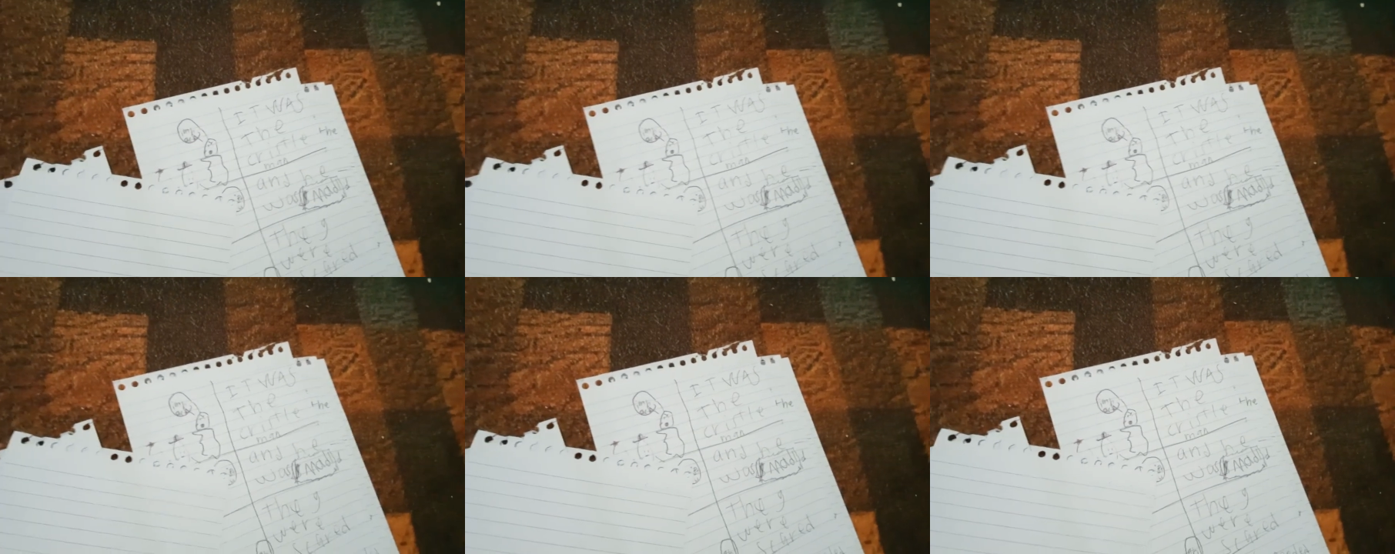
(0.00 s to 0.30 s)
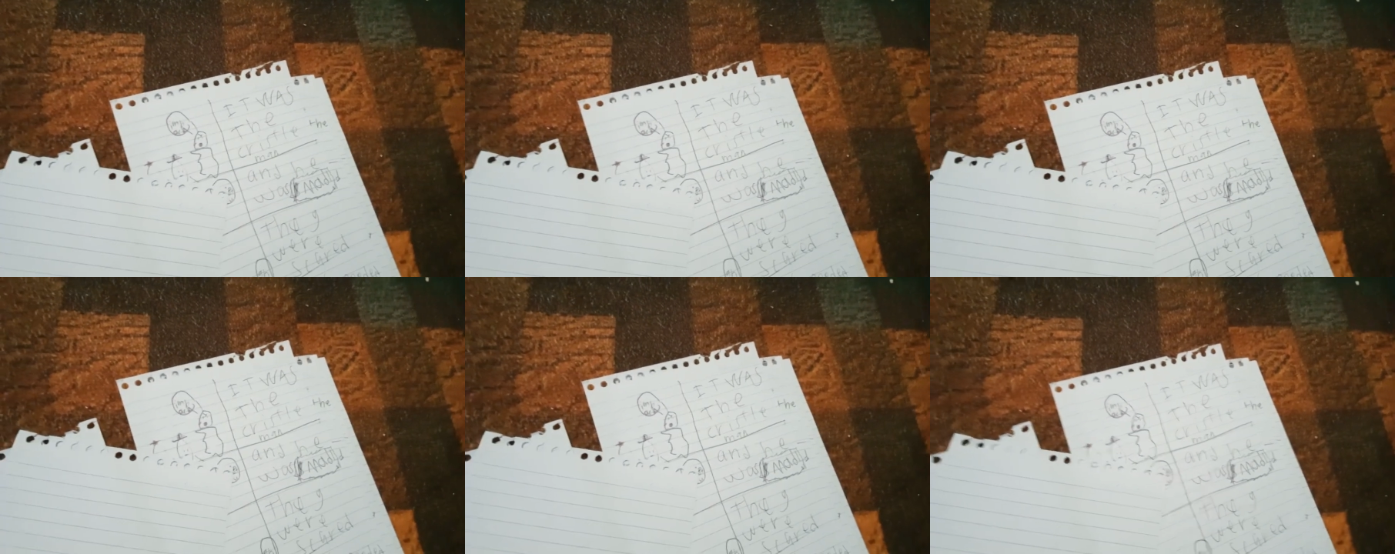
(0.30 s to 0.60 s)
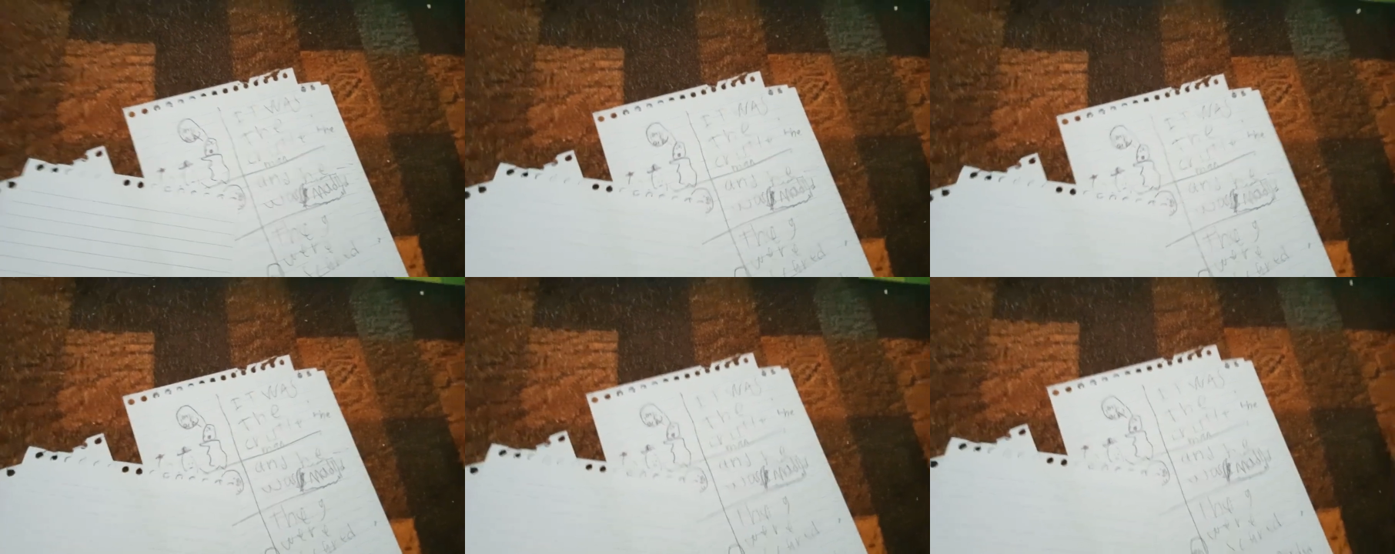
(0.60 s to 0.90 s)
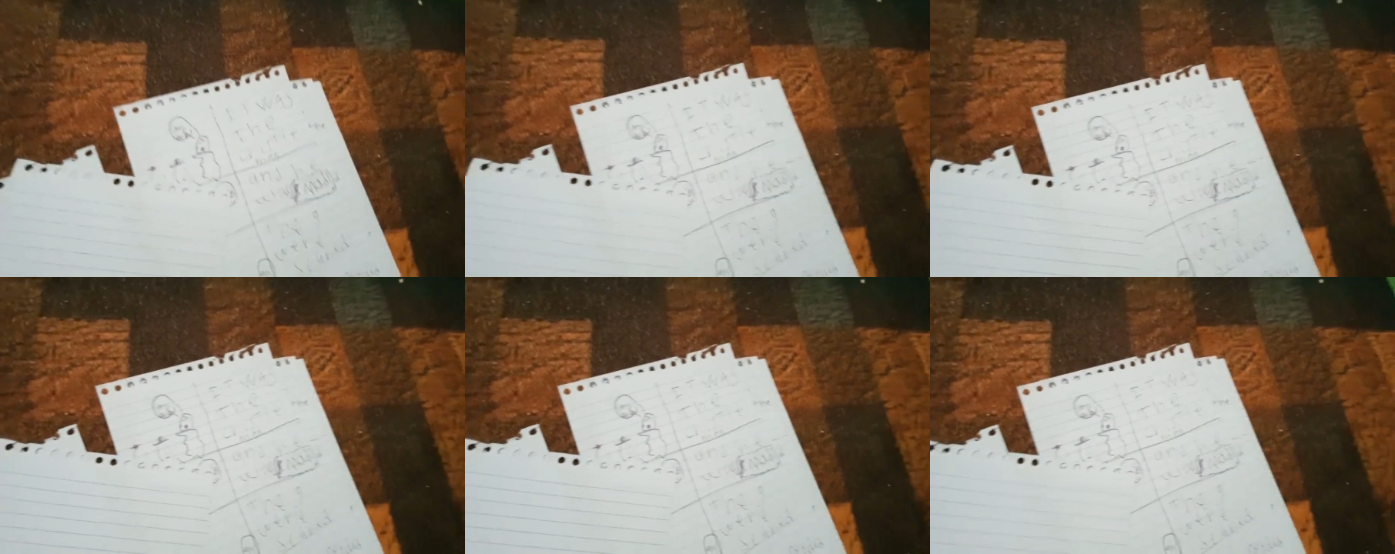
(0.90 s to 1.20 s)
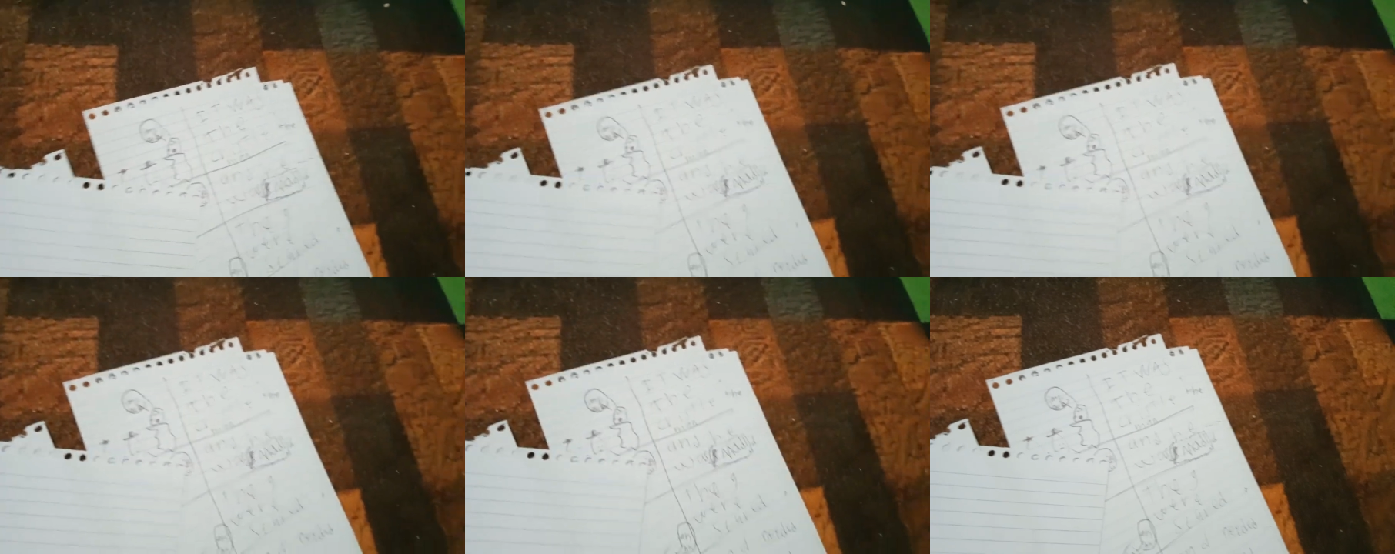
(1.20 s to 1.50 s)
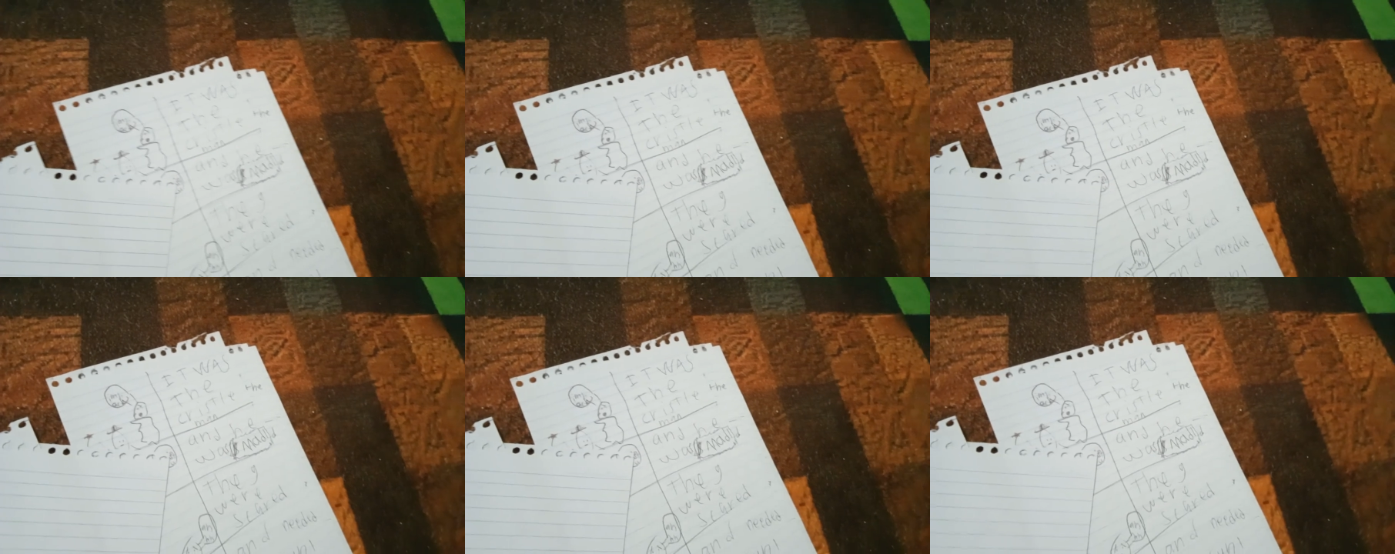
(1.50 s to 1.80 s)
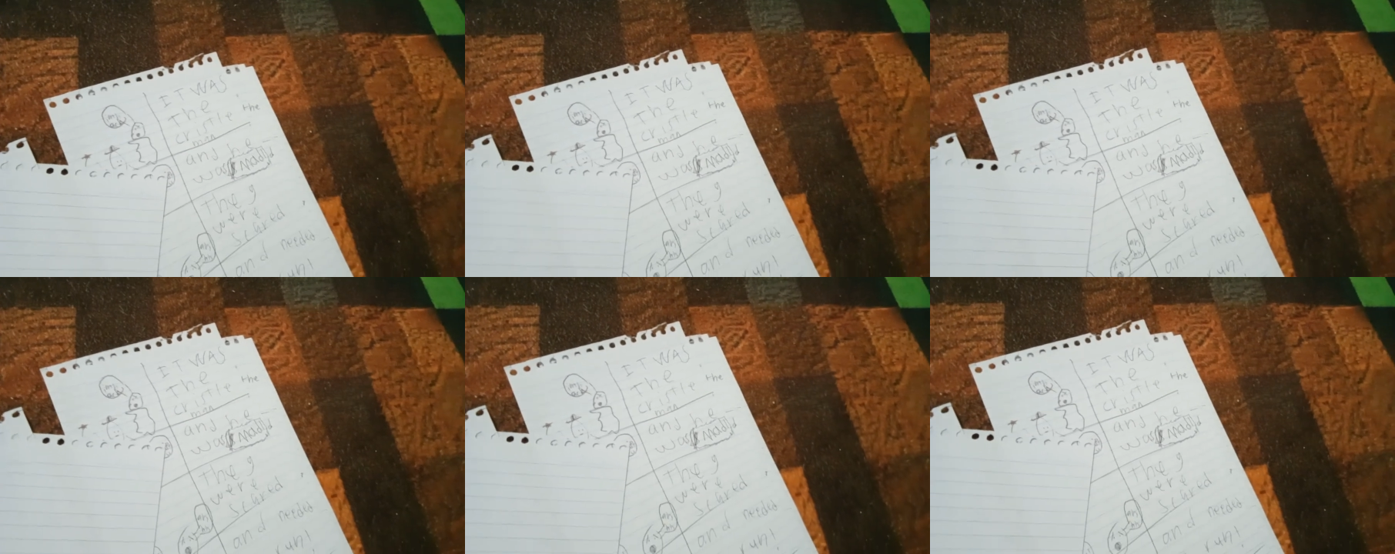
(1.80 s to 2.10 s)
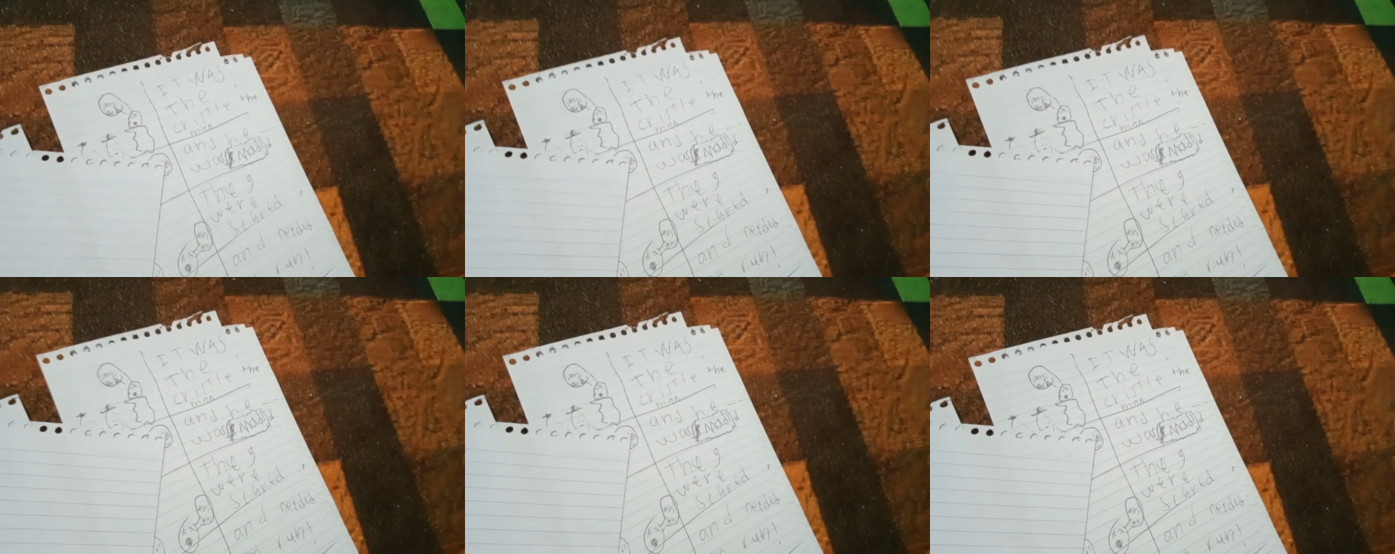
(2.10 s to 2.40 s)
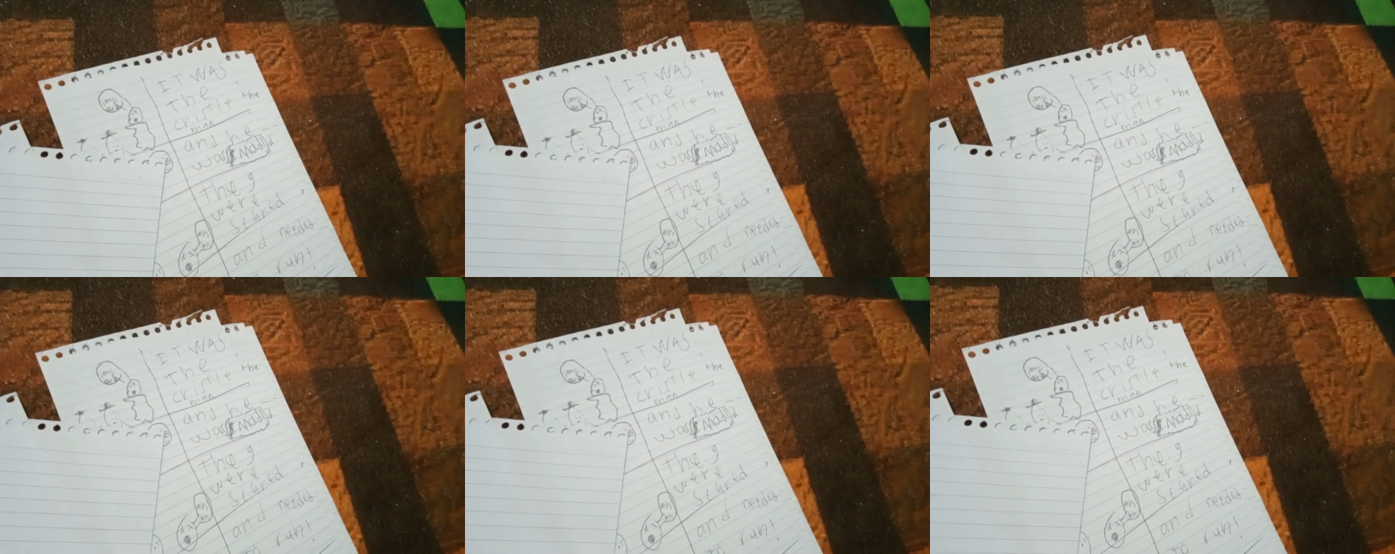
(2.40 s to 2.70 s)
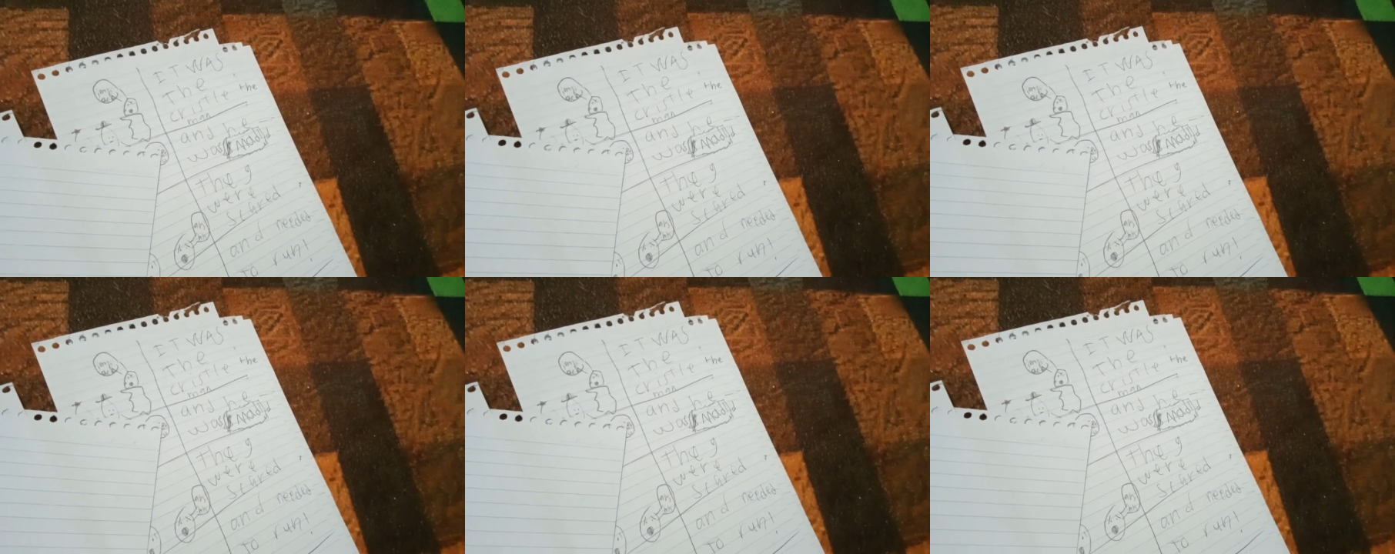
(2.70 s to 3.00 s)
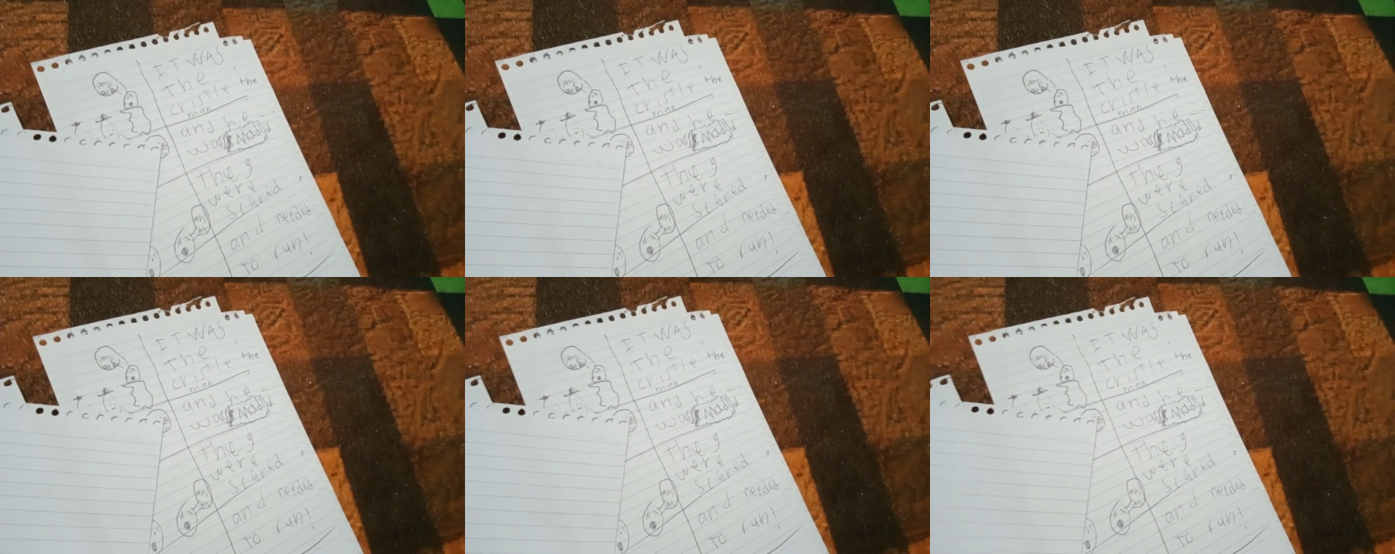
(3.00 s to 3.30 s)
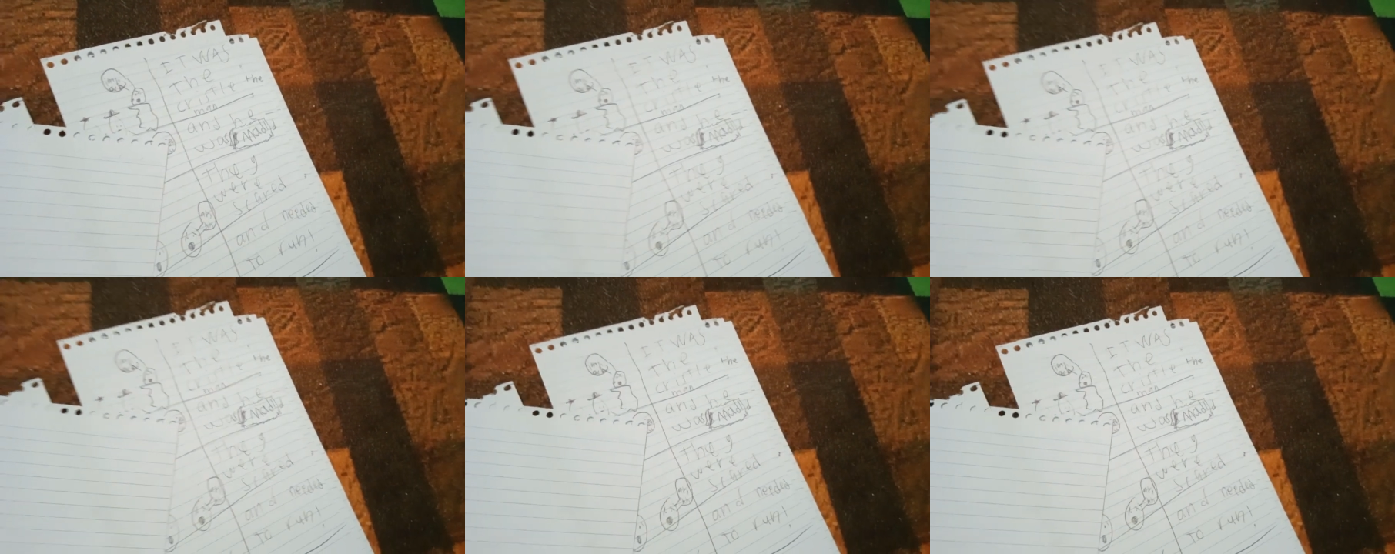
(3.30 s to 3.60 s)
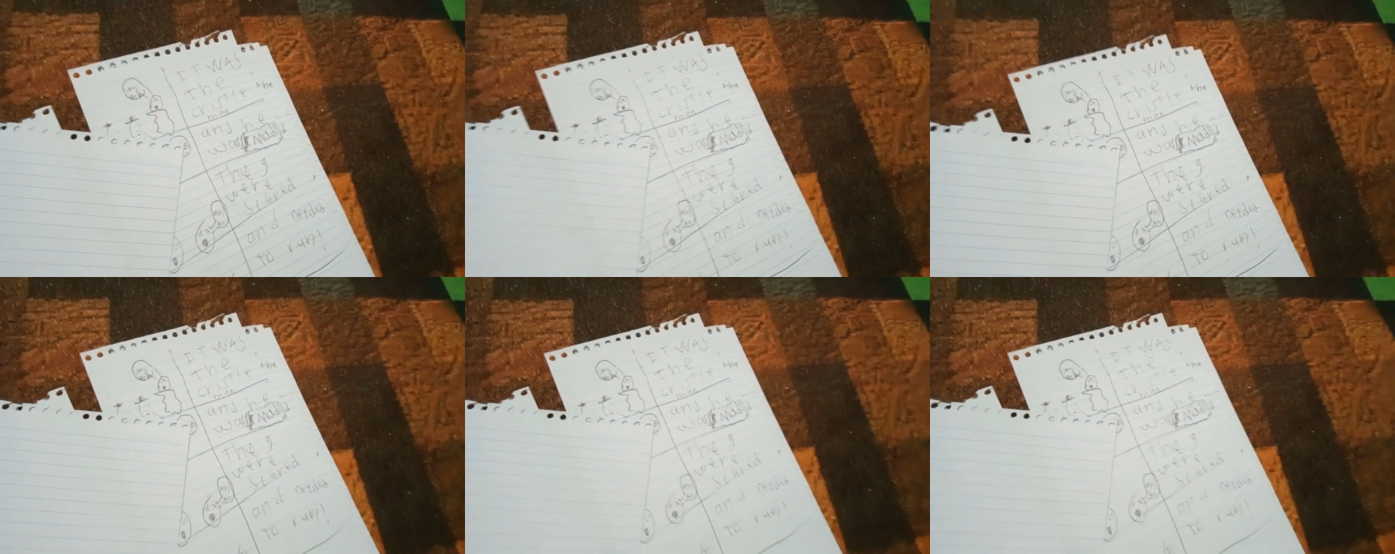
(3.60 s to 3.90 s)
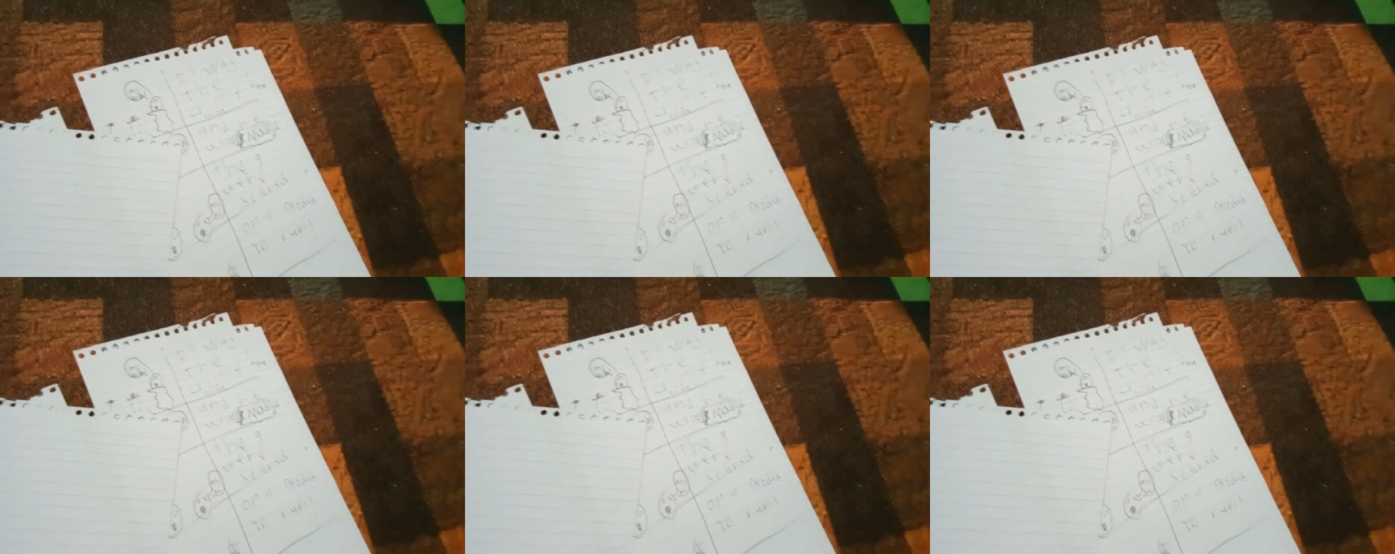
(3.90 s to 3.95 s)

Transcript: Nobody's mouth can be seen.